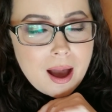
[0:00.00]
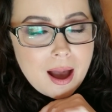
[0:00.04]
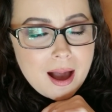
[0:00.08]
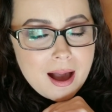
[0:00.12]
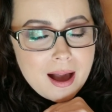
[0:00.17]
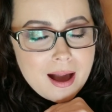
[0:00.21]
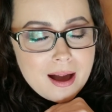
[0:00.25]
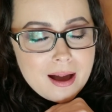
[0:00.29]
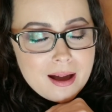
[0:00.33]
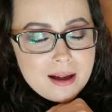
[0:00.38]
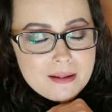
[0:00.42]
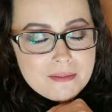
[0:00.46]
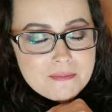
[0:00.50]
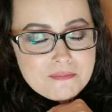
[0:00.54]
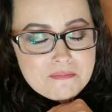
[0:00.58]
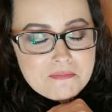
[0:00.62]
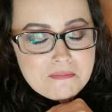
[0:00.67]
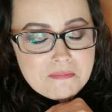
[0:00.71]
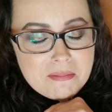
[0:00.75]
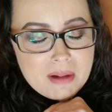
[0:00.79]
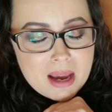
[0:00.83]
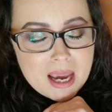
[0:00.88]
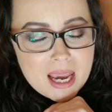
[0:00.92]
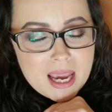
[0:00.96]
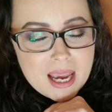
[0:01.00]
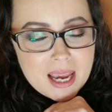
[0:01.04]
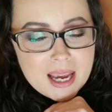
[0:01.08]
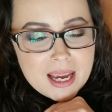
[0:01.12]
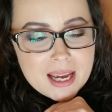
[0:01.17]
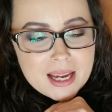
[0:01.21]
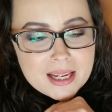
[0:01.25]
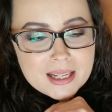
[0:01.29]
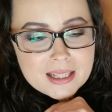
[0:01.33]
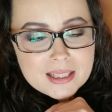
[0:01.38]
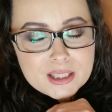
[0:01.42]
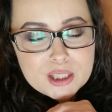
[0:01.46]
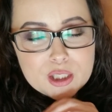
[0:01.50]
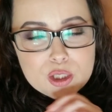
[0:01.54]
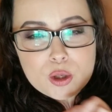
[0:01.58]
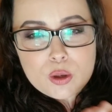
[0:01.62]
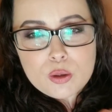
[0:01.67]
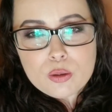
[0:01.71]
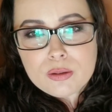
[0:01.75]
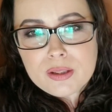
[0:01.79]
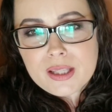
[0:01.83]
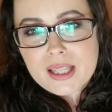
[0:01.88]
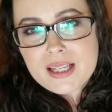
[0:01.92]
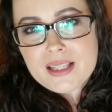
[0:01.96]
And
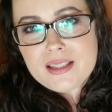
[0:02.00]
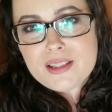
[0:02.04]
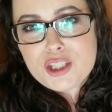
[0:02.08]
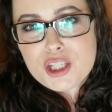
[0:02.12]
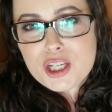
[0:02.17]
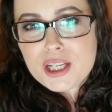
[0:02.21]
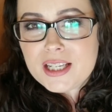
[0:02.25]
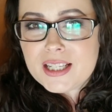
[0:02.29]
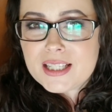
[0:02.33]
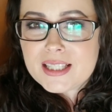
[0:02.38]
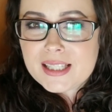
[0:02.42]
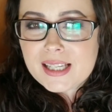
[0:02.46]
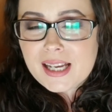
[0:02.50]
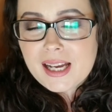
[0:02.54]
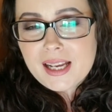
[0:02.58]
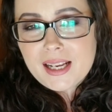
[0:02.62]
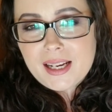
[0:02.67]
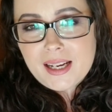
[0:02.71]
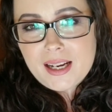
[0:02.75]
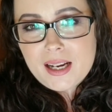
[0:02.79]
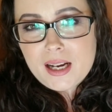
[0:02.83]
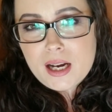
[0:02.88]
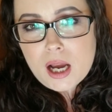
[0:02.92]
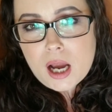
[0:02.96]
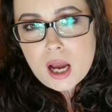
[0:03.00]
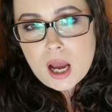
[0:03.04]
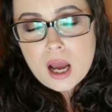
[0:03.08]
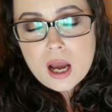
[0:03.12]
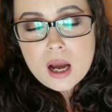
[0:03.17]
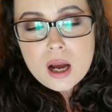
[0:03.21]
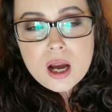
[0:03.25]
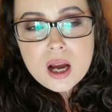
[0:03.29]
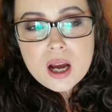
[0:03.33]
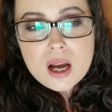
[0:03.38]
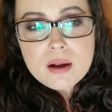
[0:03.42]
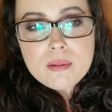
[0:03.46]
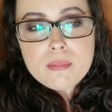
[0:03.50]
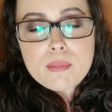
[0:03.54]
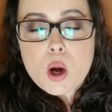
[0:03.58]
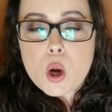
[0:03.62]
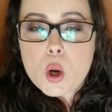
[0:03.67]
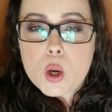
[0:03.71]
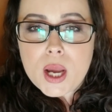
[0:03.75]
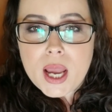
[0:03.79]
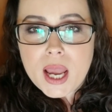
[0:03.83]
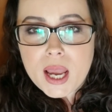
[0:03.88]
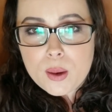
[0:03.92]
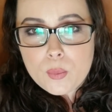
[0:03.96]
so then she decided,
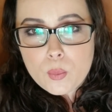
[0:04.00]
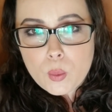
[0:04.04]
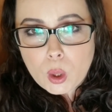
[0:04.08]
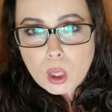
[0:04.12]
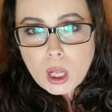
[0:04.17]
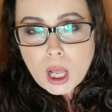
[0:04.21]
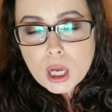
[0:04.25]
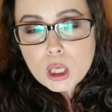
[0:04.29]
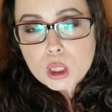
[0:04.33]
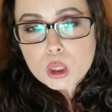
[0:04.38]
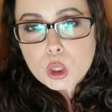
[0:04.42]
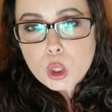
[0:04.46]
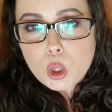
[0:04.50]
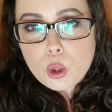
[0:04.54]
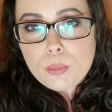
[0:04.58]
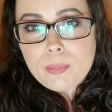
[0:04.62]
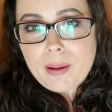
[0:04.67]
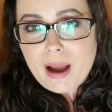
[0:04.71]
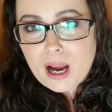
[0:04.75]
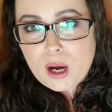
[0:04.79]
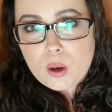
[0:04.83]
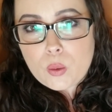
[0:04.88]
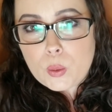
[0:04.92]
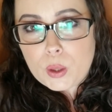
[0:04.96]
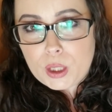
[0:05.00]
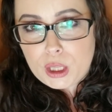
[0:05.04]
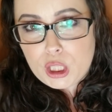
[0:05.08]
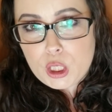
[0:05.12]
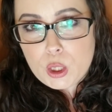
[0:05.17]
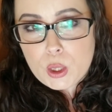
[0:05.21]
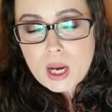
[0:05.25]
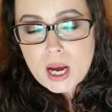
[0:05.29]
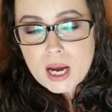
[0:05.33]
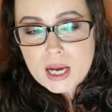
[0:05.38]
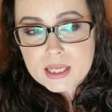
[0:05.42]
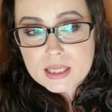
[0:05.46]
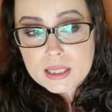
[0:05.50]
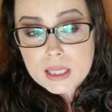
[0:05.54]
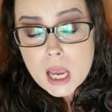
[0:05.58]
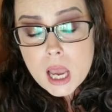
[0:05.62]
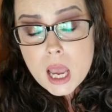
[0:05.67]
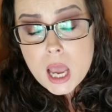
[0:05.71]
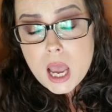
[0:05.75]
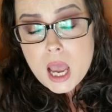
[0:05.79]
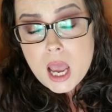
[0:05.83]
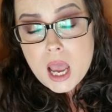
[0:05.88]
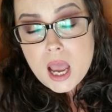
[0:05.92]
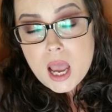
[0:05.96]
okay, well, I'll go back with you guys.
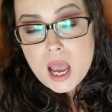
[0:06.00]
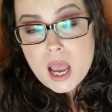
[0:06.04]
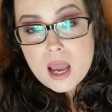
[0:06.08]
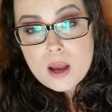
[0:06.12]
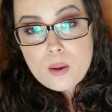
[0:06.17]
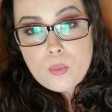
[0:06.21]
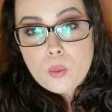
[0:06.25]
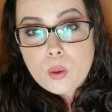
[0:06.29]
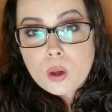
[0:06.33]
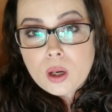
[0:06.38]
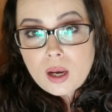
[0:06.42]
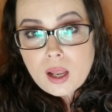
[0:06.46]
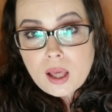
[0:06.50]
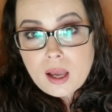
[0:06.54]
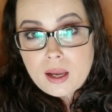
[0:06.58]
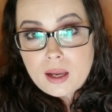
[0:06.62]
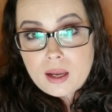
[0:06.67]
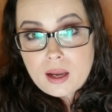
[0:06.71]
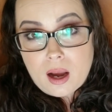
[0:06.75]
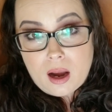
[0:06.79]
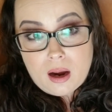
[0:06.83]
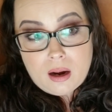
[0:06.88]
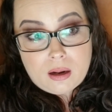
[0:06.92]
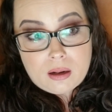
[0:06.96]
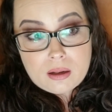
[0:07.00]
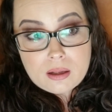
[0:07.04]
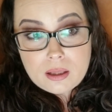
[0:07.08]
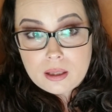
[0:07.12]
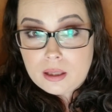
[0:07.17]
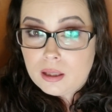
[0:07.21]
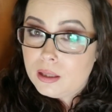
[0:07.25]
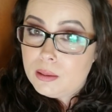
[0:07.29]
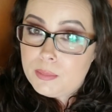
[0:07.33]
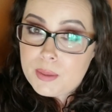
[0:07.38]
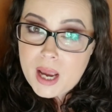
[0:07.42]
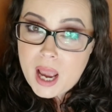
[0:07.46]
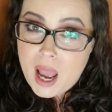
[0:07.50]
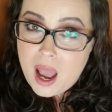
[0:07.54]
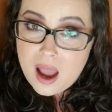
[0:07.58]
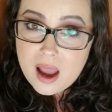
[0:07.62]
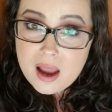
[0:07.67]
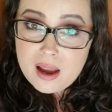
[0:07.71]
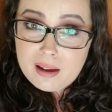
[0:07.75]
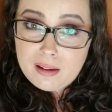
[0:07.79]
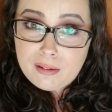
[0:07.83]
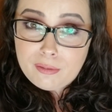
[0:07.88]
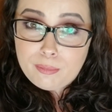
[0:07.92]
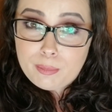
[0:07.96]
And we're like, are you going to
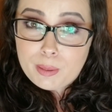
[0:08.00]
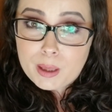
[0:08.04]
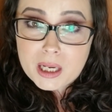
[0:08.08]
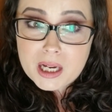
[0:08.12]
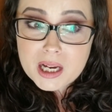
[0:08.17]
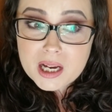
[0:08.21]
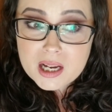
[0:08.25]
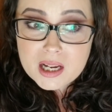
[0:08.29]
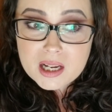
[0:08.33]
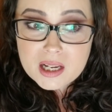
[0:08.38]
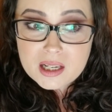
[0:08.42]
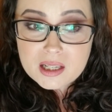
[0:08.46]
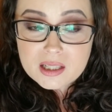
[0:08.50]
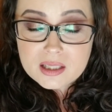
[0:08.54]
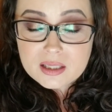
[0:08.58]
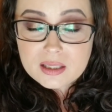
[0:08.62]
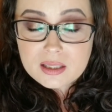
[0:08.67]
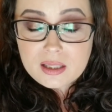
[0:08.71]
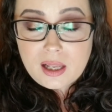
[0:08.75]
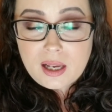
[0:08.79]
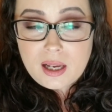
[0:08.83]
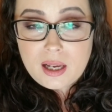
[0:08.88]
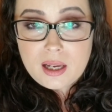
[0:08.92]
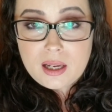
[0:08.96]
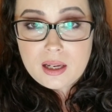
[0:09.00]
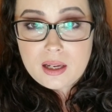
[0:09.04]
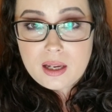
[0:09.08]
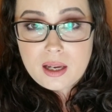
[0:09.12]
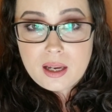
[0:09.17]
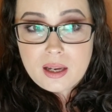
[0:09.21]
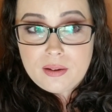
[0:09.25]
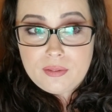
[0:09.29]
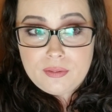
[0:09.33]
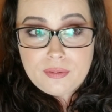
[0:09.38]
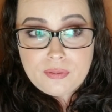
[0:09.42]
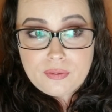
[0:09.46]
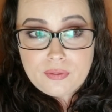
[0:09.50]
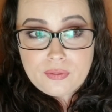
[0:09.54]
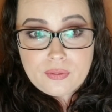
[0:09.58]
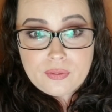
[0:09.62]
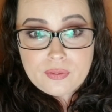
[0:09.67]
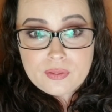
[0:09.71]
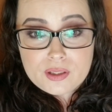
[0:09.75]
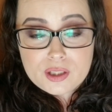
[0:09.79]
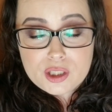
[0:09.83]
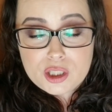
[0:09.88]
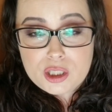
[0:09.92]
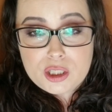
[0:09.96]
behave? Because, like, if
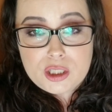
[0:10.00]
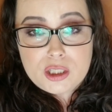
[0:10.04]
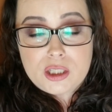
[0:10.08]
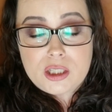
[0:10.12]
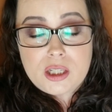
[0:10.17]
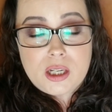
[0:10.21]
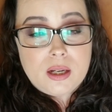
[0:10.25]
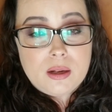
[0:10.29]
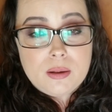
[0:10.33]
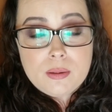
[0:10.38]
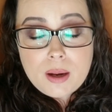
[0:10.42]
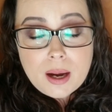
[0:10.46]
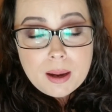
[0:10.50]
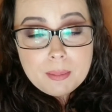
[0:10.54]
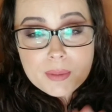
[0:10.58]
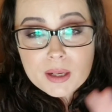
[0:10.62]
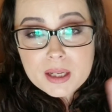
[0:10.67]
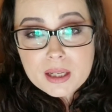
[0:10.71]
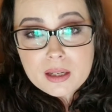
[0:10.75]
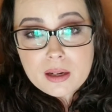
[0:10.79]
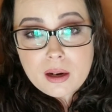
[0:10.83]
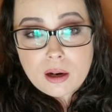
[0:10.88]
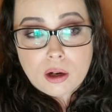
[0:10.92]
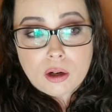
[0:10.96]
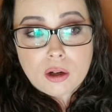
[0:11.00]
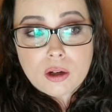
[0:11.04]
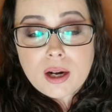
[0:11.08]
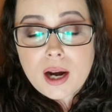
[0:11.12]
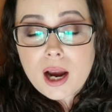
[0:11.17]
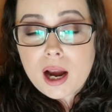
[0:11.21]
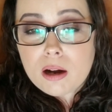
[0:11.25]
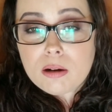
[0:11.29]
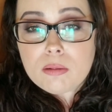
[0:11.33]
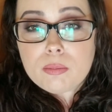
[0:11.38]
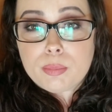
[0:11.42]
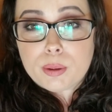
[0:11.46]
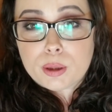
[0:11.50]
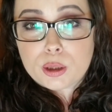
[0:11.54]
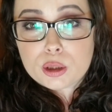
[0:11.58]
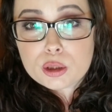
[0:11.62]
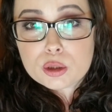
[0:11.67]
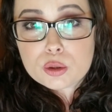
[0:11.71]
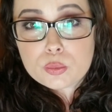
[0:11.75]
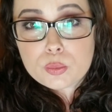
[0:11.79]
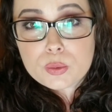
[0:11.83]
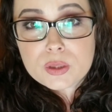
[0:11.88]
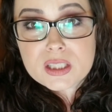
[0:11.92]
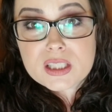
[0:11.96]
she, I mean, her
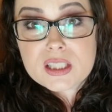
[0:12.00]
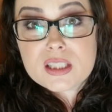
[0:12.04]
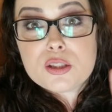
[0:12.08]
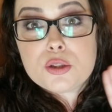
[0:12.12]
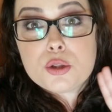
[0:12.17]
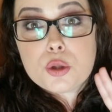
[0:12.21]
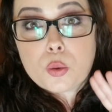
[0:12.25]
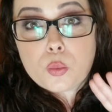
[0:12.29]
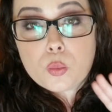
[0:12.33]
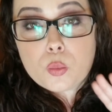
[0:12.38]
outburst was the